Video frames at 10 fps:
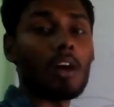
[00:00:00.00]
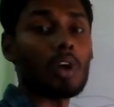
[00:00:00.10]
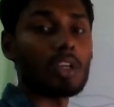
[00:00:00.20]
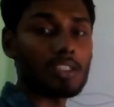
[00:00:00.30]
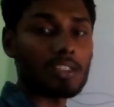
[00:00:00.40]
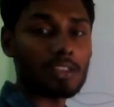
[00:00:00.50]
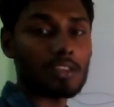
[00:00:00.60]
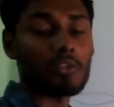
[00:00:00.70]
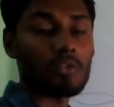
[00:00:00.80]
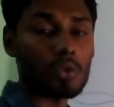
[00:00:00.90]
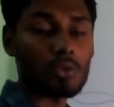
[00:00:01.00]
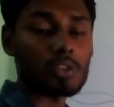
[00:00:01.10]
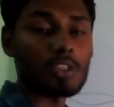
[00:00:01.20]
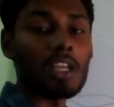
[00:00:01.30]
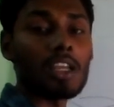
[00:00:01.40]
what is electric
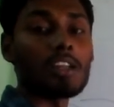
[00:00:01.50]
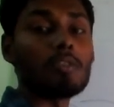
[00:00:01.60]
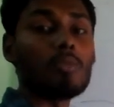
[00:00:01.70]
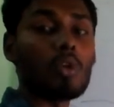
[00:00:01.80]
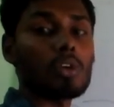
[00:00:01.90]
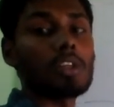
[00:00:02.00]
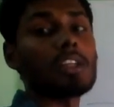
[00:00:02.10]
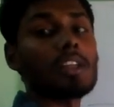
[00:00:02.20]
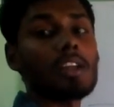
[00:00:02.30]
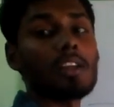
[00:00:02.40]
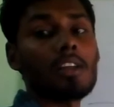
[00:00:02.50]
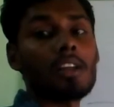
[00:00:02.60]
fuse in more detail,